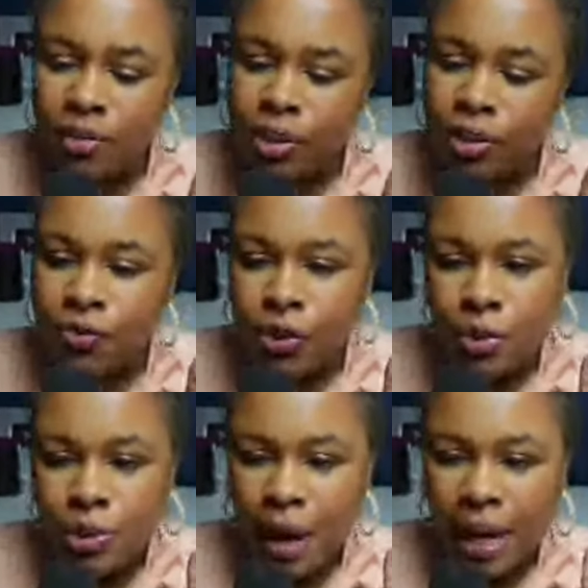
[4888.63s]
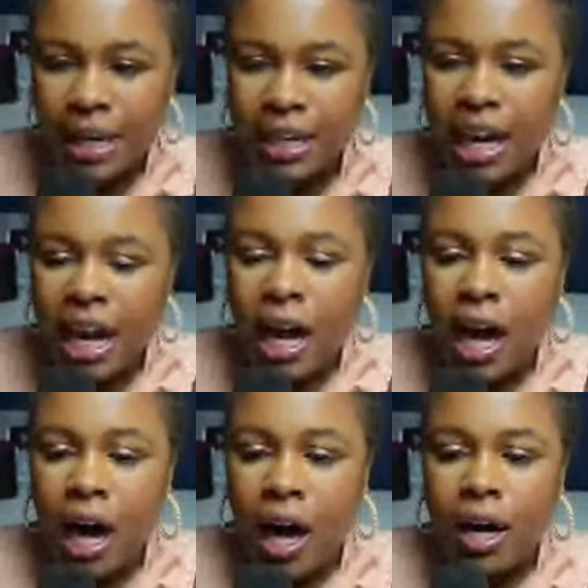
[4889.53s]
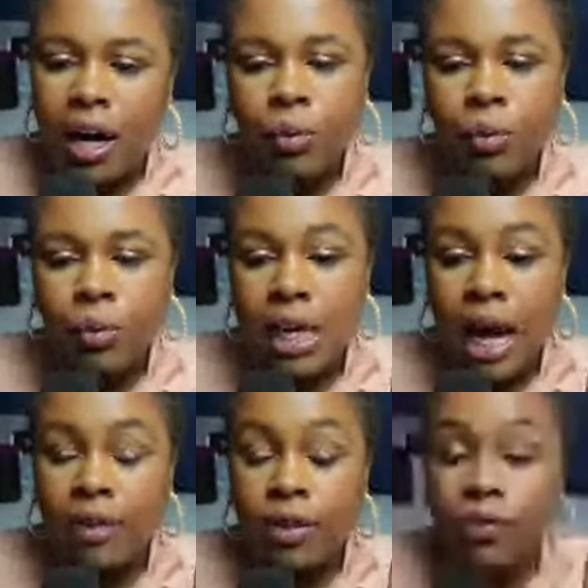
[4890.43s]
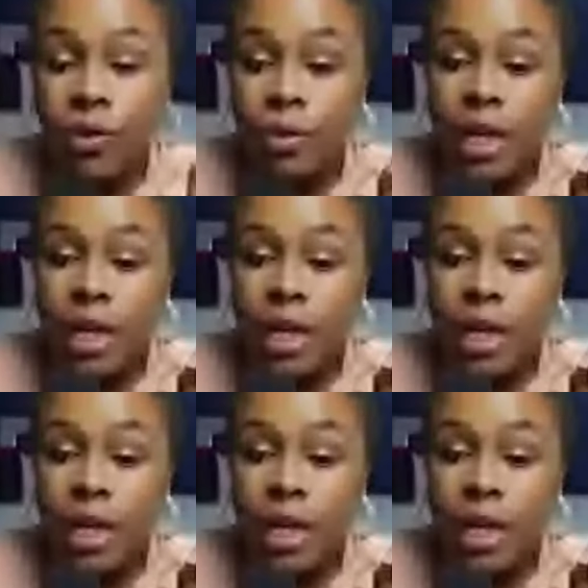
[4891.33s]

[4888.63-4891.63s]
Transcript: of confused by it uh, I wouldn't say kind of confused.